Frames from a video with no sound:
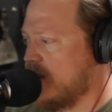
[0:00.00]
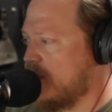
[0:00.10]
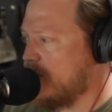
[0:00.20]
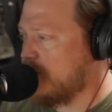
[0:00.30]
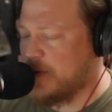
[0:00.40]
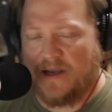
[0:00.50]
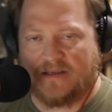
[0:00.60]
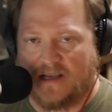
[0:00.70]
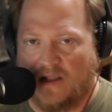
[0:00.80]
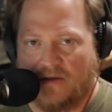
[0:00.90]
The
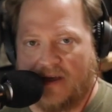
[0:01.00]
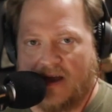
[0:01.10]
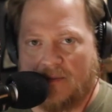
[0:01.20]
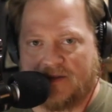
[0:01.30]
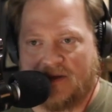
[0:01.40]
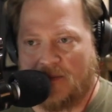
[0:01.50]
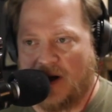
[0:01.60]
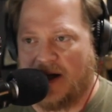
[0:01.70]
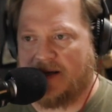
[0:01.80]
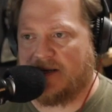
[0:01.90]
biggest color that comes to
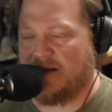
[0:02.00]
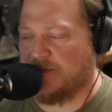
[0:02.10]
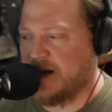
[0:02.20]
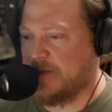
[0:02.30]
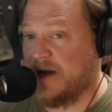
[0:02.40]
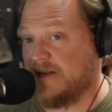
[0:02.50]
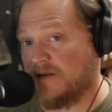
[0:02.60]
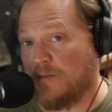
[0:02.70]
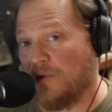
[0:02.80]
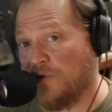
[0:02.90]
mind in my mind is a
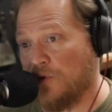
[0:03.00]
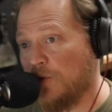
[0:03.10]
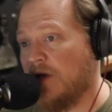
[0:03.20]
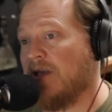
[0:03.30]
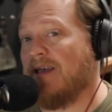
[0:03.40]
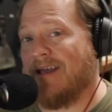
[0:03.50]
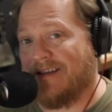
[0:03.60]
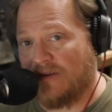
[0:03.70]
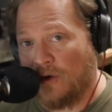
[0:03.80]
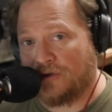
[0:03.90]
blue, and
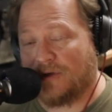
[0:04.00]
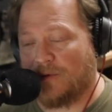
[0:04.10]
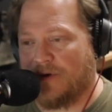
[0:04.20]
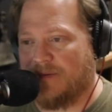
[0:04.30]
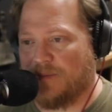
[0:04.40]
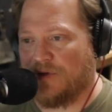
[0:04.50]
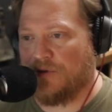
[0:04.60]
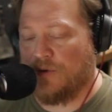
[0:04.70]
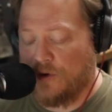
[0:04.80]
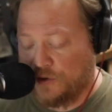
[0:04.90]
it's ultramarine
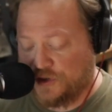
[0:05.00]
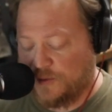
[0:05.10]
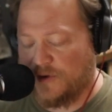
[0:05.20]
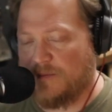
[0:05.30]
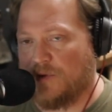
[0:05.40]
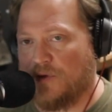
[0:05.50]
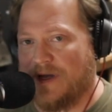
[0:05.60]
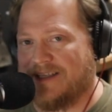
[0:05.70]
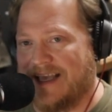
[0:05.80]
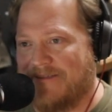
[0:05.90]
blue. Ultramarine blue
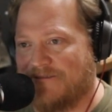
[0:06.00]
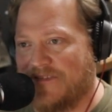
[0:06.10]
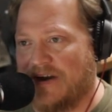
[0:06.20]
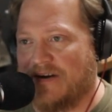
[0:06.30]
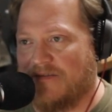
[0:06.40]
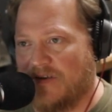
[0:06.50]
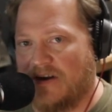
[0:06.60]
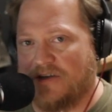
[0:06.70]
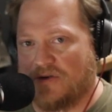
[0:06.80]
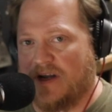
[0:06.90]
is a very,
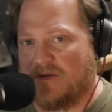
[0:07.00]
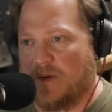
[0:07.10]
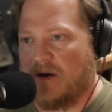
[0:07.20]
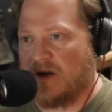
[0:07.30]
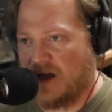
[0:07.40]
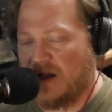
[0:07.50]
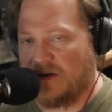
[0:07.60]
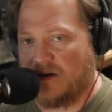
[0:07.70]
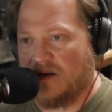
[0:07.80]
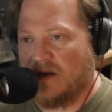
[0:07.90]
very transparent
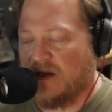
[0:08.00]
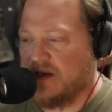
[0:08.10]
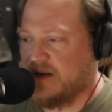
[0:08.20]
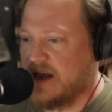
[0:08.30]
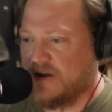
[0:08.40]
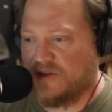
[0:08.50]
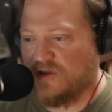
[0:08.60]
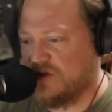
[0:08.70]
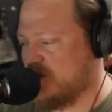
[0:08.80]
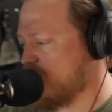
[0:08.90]
color. Now,
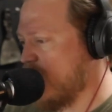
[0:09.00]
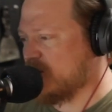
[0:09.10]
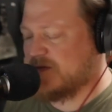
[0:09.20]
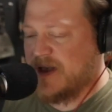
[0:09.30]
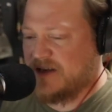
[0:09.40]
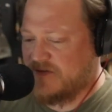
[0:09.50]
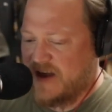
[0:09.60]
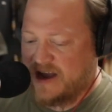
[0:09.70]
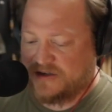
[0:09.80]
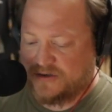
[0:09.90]
most
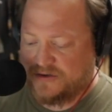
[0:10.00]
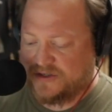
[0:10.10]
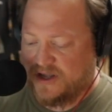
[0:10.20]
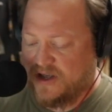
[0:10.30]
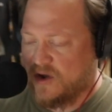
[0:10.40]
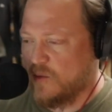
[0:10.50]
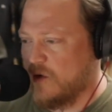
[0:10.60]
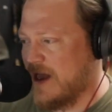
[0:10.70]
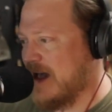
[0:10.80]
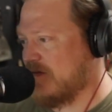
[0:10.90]
manufacturers
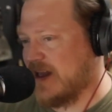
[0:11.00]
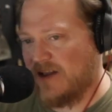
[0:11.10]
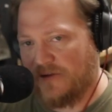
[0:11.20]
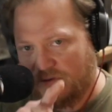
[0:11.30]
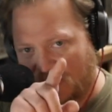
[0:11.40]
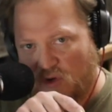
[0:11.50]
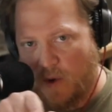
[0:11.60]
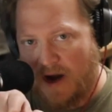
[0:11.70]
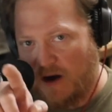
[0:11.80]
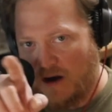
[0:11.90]
will have like a little
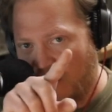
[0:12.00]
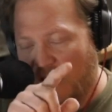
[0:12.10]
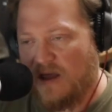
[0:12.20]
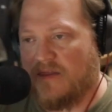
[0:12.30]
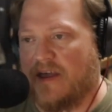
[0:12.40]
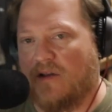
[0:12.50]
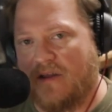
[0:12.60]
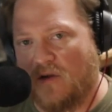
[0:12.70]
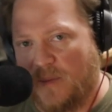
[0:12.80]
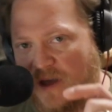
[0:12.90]
square that'll
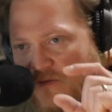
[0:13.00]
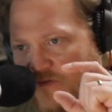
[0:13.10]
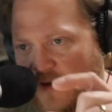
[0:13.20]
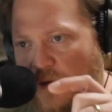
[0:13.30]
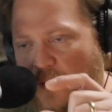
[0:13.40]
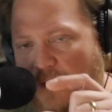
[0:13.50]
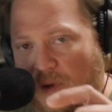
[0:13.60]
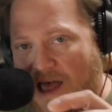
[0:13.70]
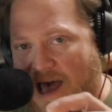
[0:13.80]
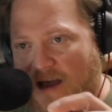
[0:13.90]
either be filled with
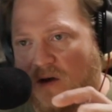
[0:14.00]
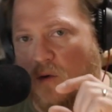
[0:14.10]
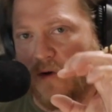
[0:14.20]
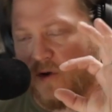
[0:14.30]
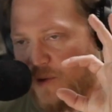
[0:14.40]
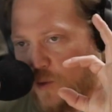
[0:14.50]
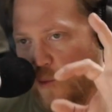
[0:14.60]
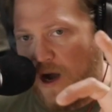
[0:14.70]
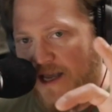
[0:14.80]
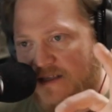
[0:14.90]
black, or it'll be
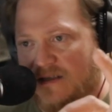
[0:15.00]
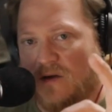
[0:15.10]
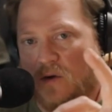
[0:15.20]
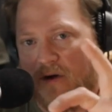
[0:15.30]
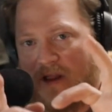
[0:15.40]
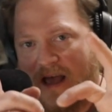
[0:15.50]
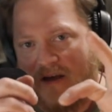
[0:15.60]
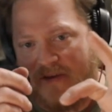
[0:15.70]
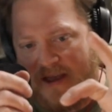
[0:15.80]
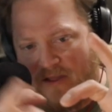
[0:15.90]
white, or it'll
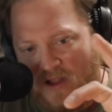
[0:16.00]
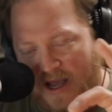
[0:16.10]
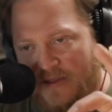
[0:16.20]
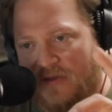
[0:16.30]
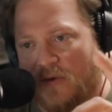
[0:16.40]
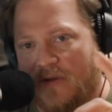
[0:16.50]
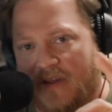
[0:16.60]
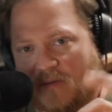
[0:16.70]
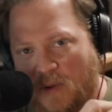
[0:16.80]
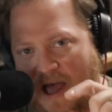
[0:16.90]
have a line through it
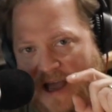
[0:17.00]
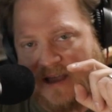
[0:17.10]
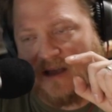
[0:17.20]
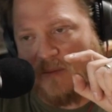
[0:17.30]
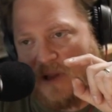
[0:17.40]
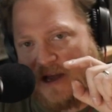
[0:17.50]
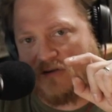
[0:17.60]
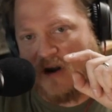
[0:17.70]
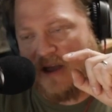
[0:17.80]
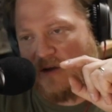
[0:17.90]
that's black, a black
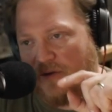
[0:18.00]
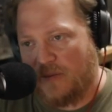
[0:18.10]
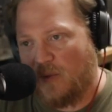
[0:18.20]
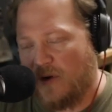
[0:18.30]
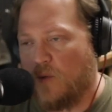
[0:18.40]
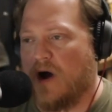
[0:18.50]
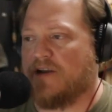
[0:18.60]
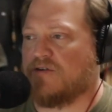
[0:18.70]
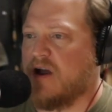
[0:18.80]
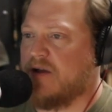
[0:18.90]
triangle and a
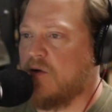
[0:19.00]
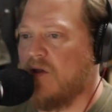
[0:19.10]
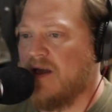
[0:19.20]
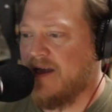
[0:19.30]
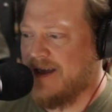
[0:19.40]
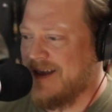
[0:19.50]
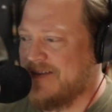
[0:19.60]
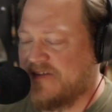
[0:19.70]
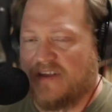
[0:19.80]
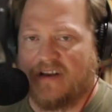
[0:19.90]
white triangle. And
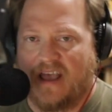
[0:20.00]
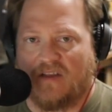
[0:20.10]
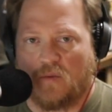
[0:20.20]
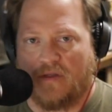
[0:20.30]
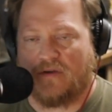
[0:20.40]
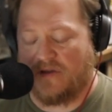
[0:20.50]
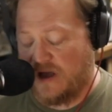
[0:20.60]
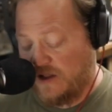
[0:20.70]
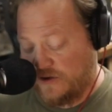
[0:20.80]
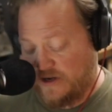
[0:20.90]
this indicates whether the
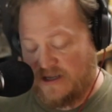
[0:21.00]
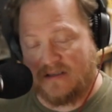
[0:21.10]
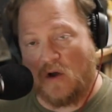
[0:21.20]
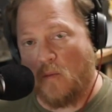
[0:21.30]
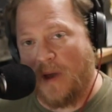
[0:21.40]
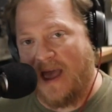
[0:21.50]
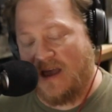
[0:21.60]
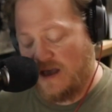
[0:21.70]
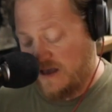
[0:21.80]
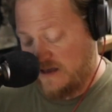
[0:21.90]
color is
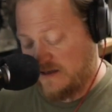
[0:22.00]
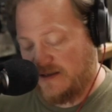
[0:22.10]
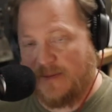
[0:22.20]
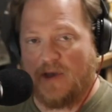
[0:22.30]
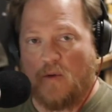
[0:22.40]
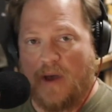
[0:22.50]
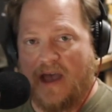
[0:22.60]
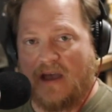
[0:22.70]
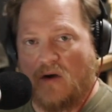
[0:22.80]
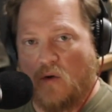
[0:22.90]
opaque,
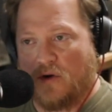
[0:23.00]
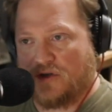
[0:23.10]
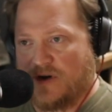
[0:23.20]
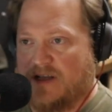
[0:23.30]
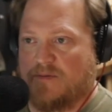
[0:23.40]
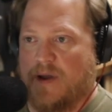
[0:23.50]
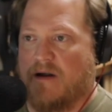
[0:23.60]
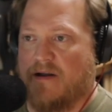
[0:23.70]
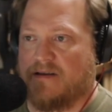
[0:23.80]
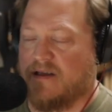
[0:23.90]
semi-opaque, or transparent.